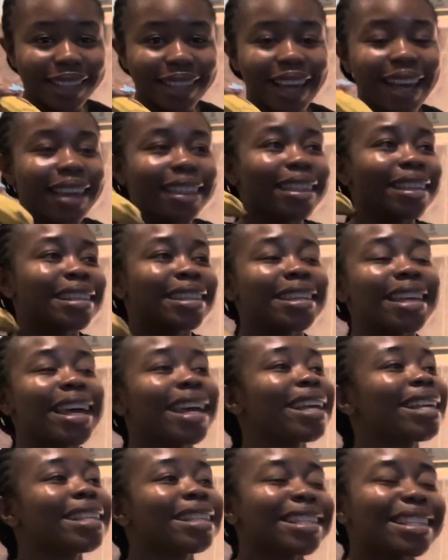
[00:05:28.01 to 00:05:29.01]
Like the
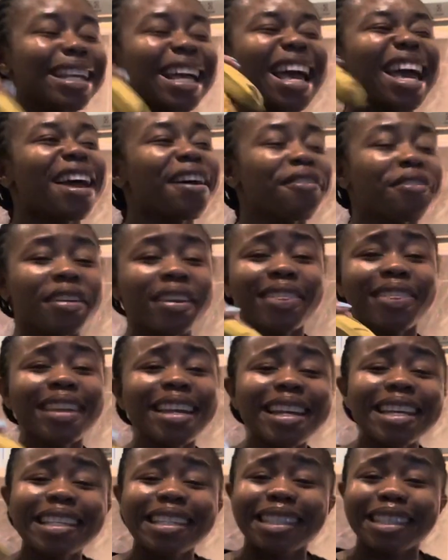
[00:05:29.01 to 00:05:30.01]
taste,
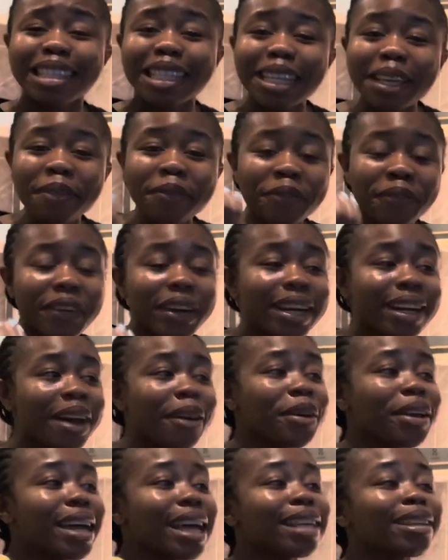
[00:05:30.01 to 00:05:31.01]
everything is different.
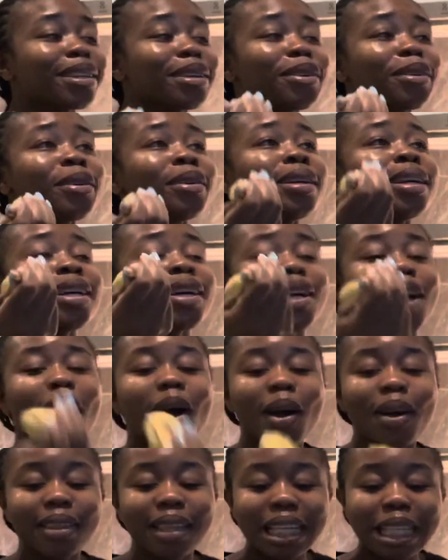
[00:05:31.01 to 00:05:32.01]
How you guys gonna
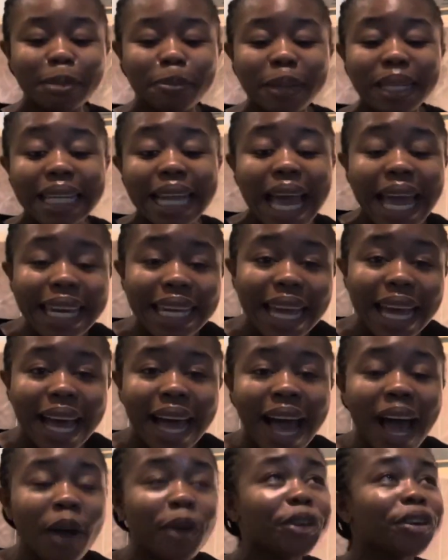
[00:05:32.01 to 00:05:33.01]
call this banana?
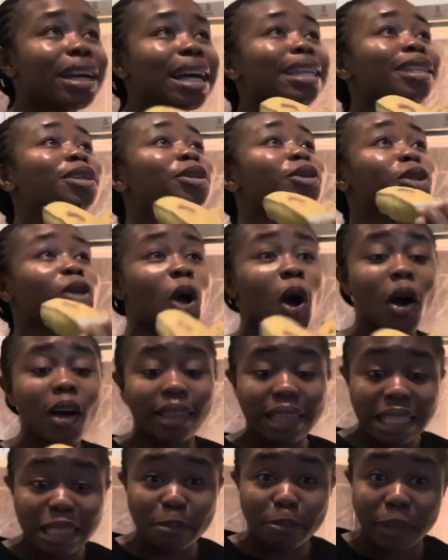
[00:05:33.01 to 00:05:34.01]
How you guys gonna call
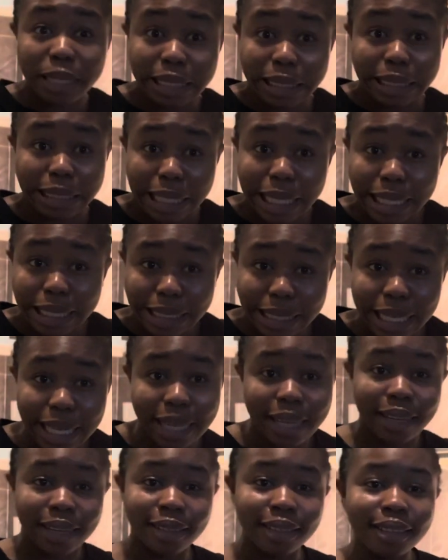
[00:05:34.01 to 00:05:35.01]
this
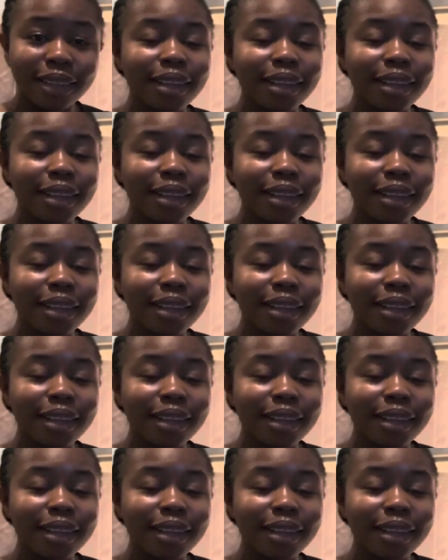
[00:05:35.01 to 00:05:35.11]
banana?